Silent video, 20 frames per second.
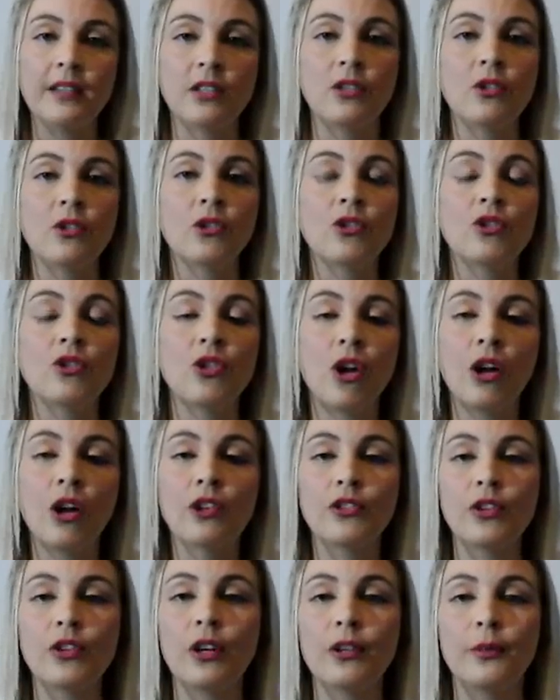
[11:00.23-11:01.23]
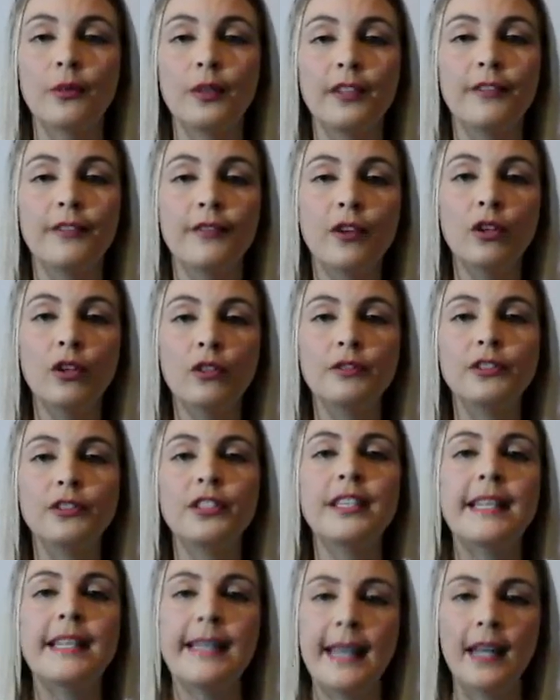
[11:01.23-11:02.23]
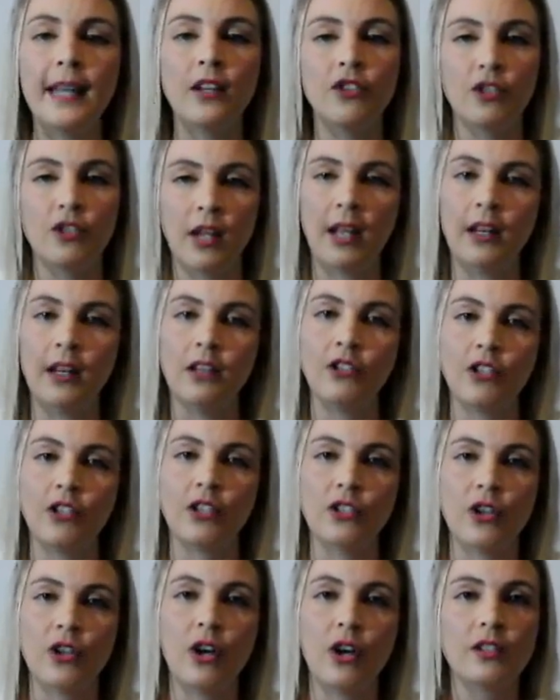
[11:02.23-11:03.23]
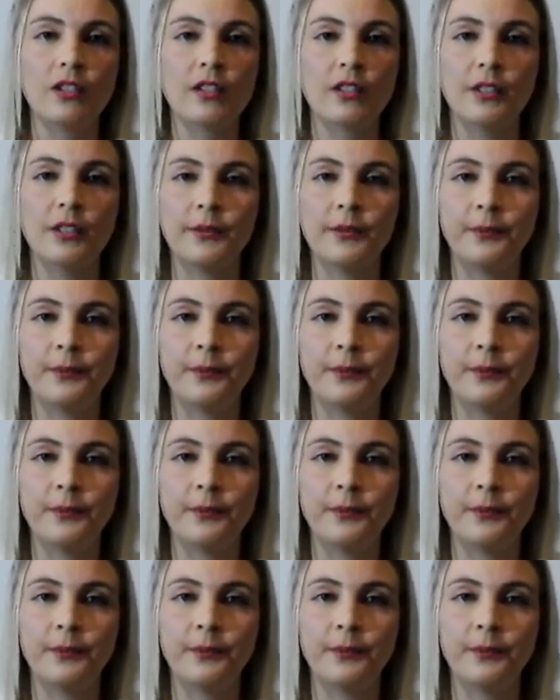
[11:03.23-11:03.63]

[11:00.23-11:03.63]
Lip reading: and your star chart will evolve to the next challenging task.